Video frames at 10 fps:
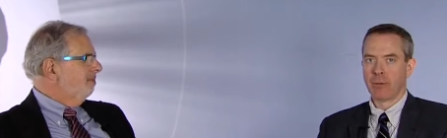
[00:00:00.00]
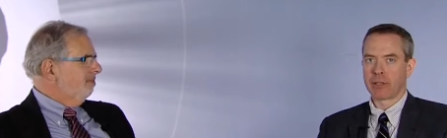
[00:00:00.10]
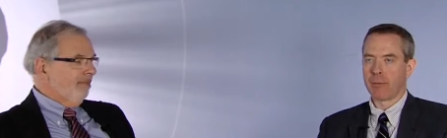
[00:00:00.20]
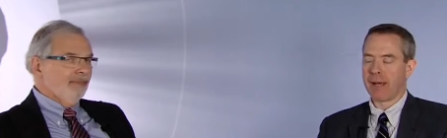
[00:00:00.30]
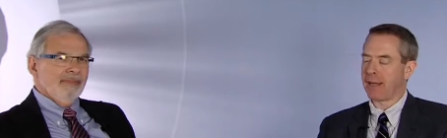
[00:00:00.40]

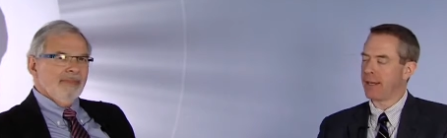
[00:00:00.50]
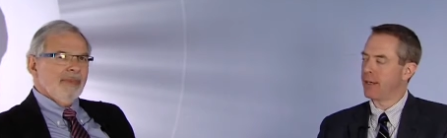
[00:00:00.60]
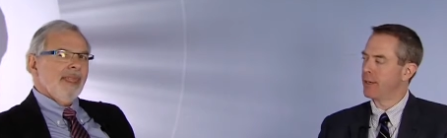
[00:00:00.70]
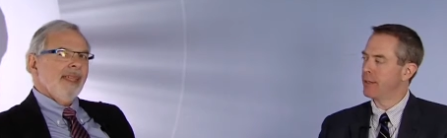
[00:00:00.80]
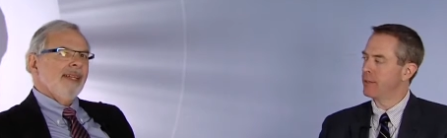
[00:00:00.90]
Speaker 1: Welcome back.
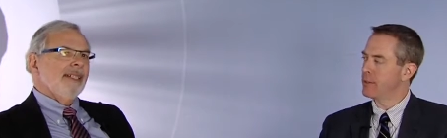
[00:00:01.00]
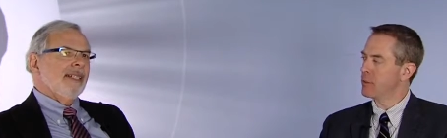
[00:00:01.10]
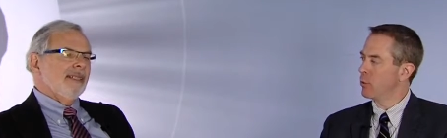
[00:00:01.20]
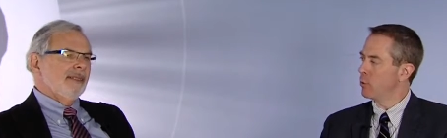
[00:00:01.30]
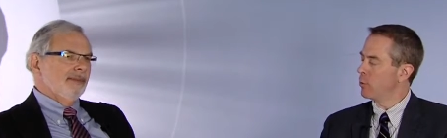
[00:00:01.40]

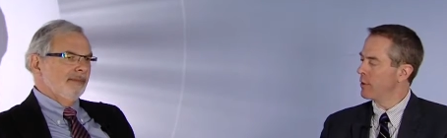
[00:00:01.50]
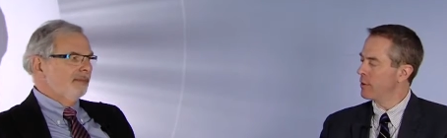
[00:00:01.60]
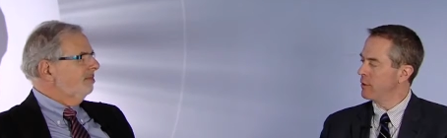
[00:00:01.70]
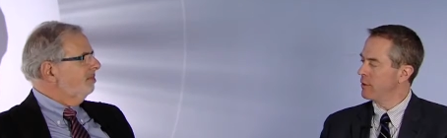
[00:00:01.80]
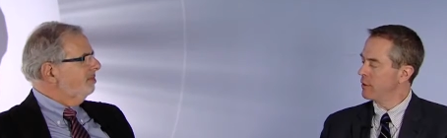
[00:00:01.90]
So with
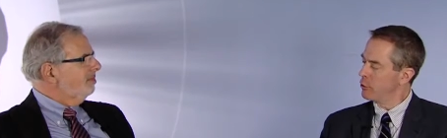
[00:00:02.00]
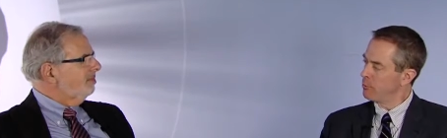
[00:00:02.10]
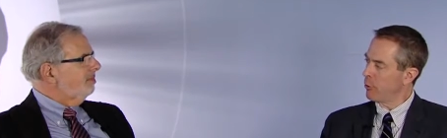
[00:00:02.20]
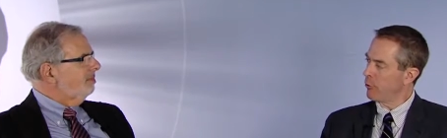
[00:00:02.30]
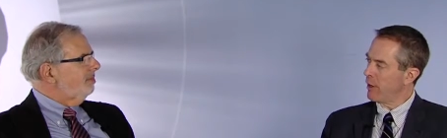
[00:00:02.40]
the new
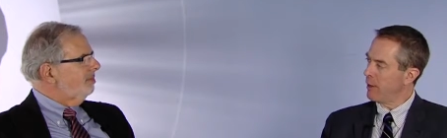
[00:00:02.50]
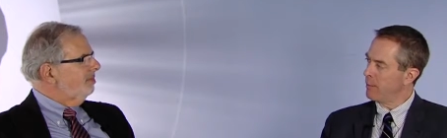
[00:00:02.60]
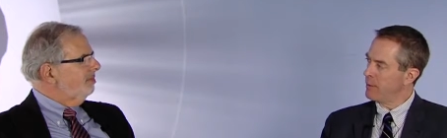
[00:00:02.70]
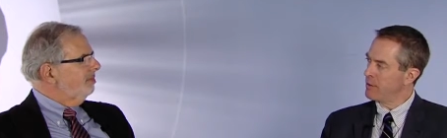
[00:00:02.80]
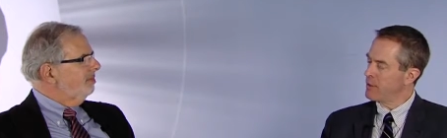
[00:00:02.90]

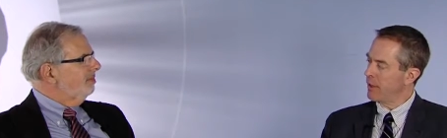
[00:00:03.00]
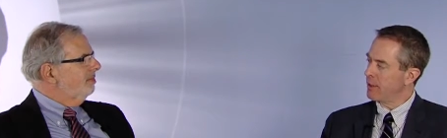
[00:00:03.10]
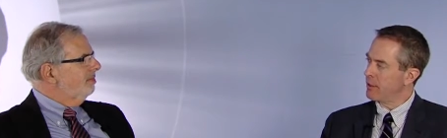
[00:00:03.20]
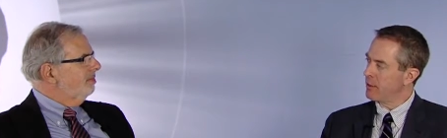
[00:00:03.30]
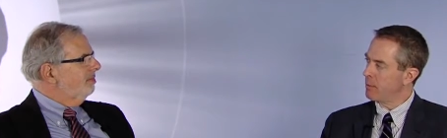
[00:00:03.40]
program is the
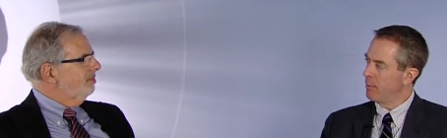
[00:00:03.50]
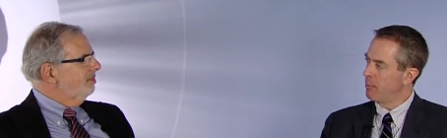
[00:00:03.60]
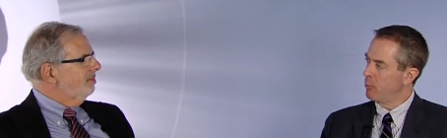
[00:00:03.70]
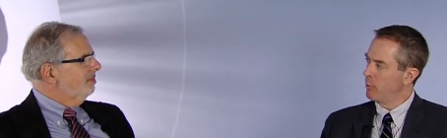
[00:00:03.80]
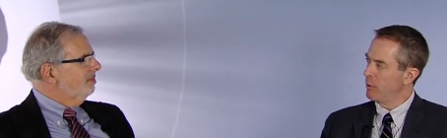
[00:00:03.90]
idea that
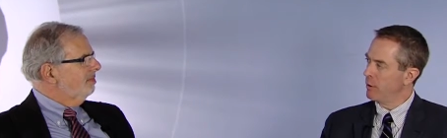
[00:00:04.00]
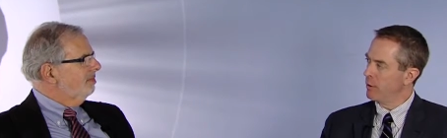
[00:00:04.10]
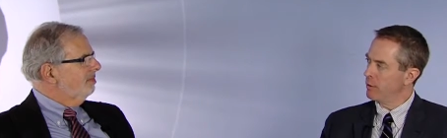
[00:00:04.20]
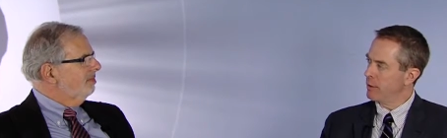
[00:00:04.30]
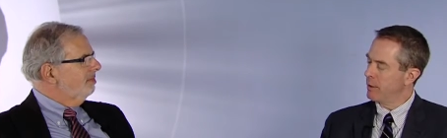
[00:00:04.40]
people
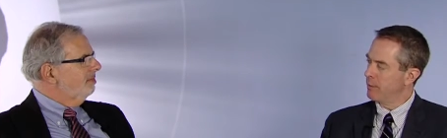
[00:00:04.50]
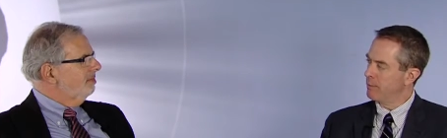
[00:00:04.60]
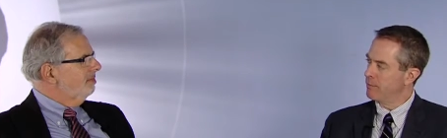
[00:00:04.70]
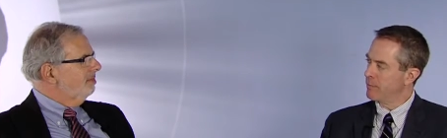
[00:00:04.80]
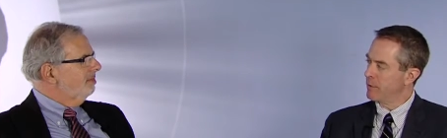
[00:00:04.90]
will
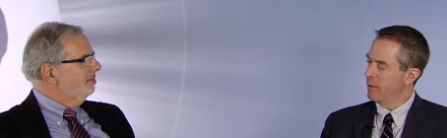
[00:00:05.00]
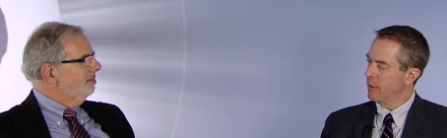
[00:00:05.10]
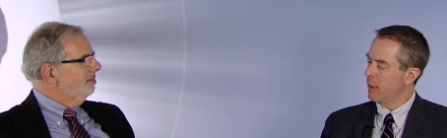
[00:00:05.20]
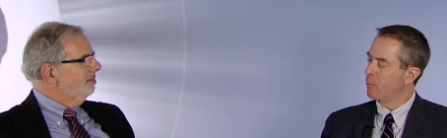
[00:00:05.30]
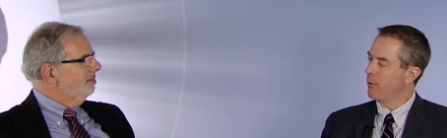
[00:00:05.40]

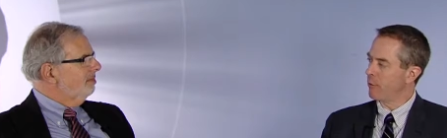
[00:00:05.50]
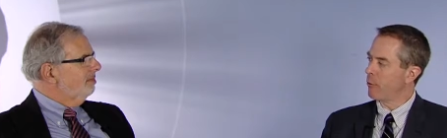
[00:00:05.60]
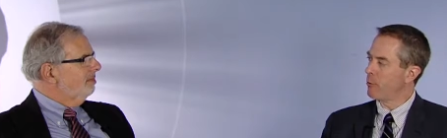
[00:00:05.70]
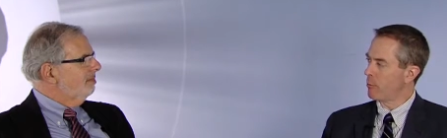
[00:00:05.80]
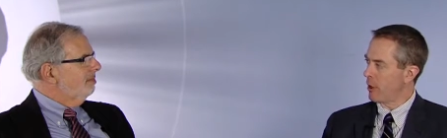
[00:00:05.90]
come with their
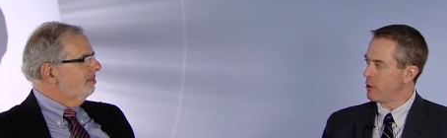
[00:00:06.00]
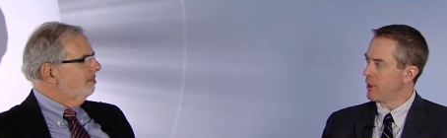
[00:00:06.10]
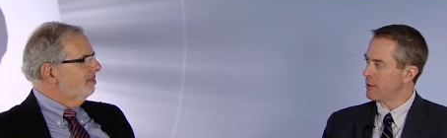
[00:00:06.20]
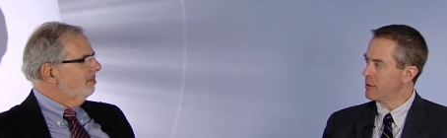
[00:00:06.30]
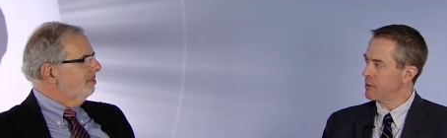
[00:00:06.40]
own
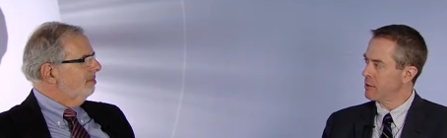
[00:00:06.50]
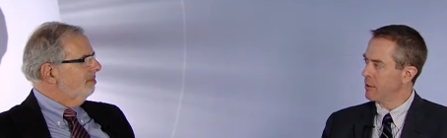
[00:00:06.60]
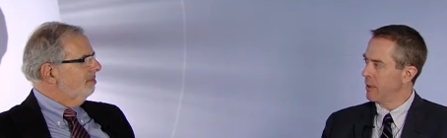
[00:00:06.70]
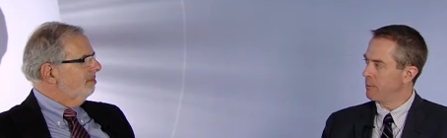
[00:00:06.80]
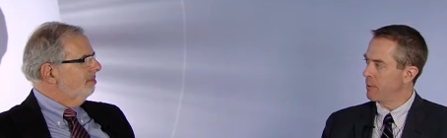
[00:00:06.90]
projects
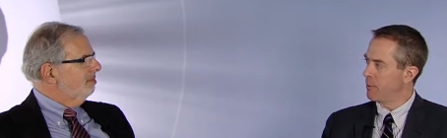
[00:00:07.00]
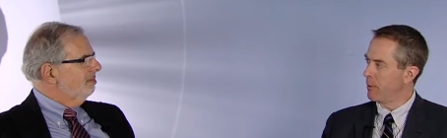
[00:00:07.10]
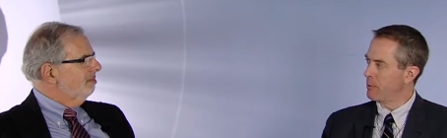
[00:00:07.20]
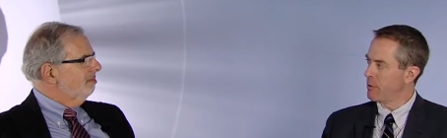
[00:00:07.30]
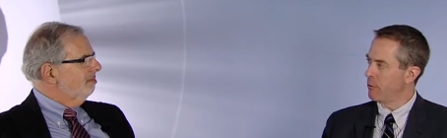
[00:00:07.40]
and
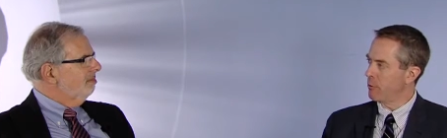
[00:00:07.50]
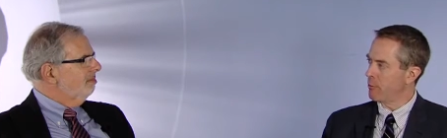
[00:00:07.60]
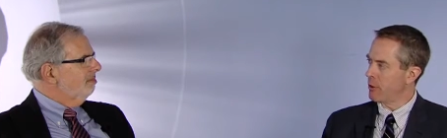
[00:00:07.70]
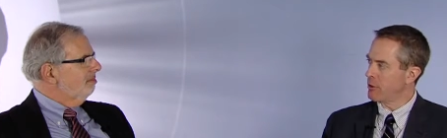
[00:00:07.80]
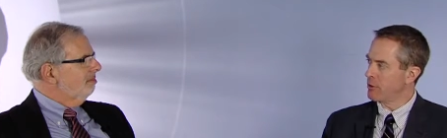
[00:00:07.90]
propose their own
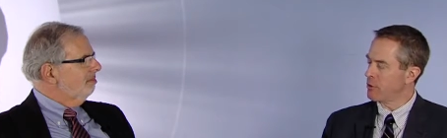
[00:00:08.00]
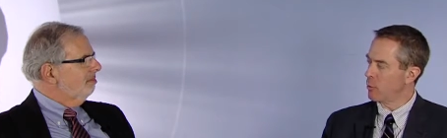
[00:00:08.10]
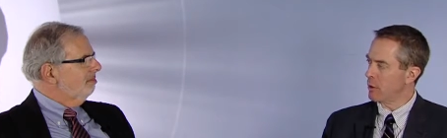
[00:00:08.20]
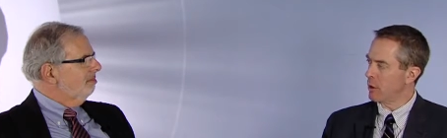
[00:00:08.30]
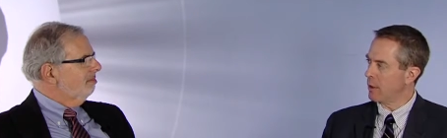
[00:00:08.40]
projects to
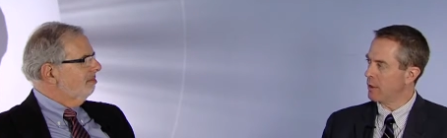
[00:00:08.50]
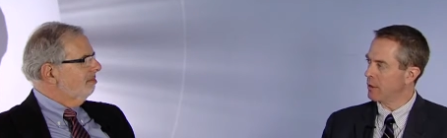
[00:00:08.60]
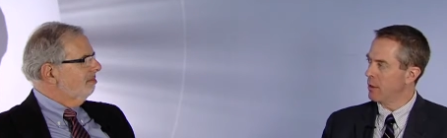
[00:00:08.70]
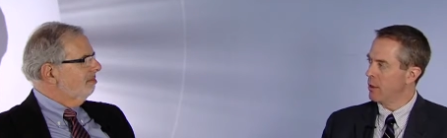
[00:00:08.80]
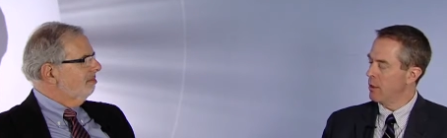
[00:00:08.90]
work
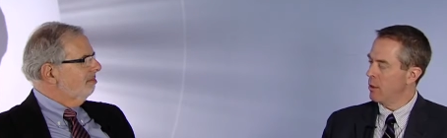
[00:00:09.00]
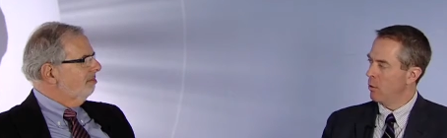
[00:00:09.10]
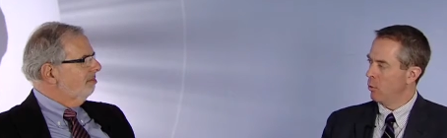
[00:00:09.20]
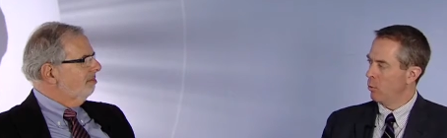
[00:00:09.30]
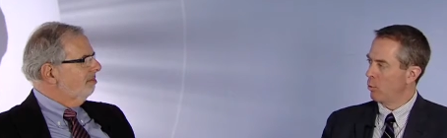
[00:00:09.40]
on,
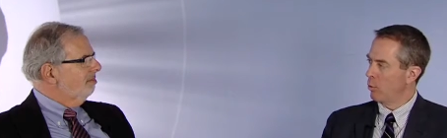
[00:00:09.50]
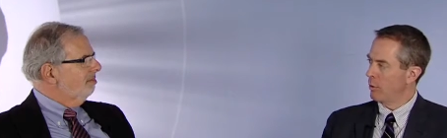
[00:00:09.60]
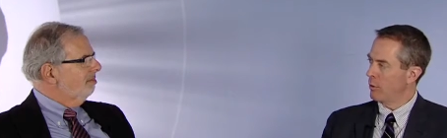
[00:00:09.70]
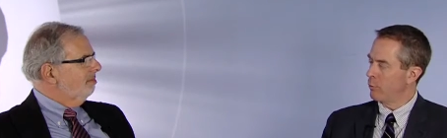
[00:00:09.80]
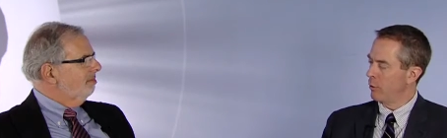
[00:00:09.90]

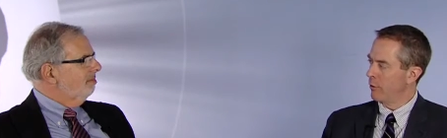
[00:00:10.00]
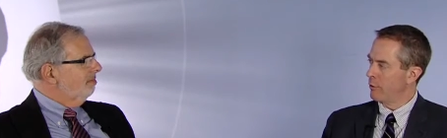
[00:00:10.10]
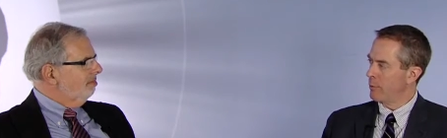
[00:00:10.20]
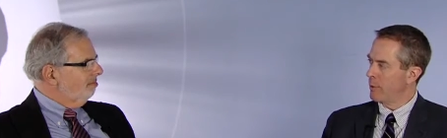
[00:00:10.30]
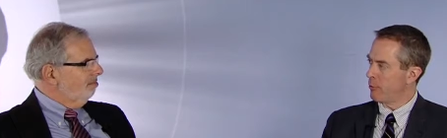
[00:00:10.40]
or will
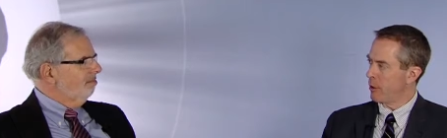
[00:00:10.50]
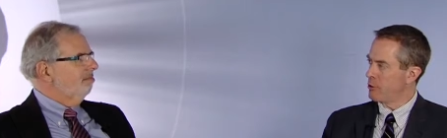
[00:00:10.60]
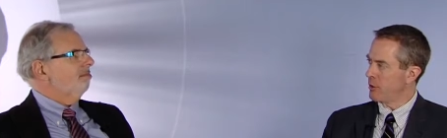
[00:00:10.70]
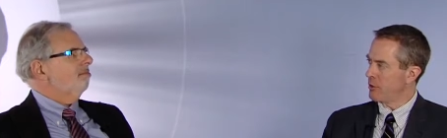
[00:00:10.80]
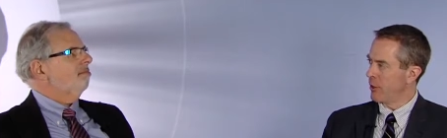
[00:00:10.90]
there be
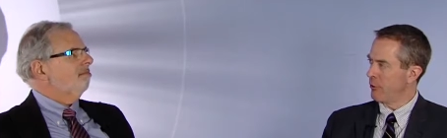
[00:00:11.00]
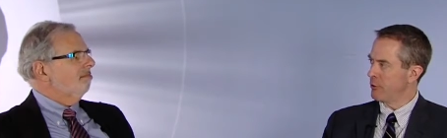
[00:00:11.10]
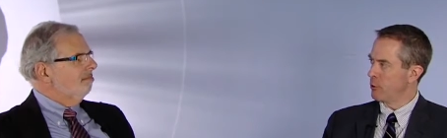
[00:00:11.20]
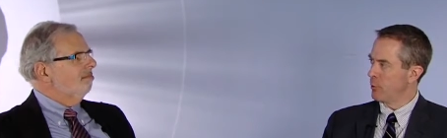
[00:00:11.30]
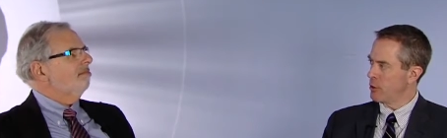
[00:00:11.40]
projects here
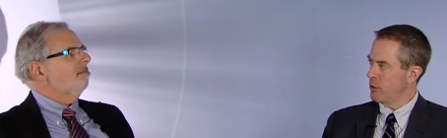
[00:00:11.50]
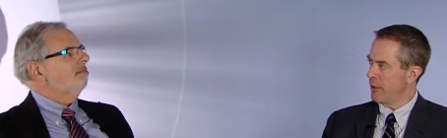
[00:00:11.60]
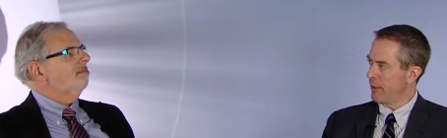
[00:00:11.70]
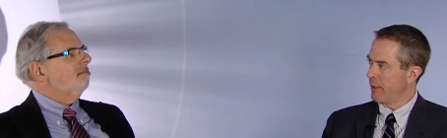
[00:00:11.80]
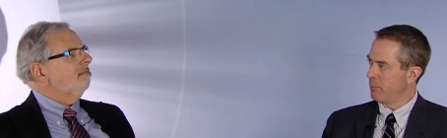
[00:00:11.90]
to which they
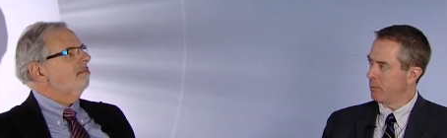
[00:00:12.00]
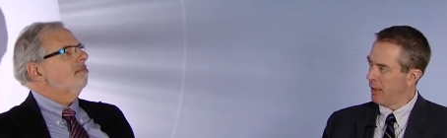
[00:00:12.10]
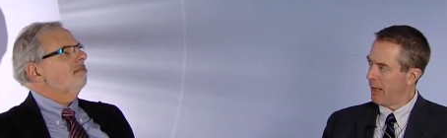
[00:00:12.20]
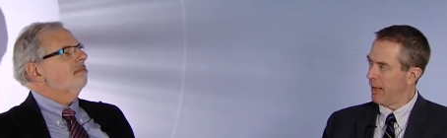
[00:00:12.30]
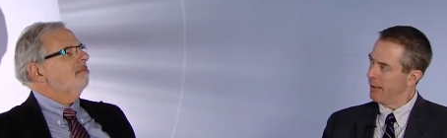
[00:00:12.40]
can
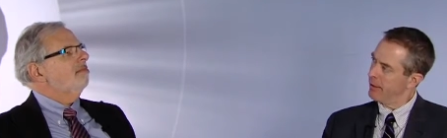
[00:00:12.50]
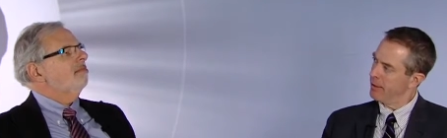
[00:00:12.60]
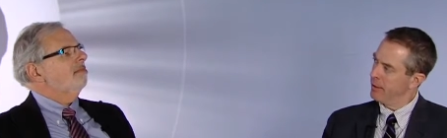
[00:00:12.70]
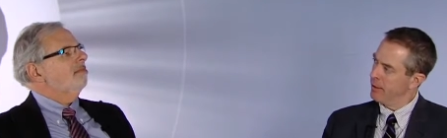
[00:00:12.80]
apply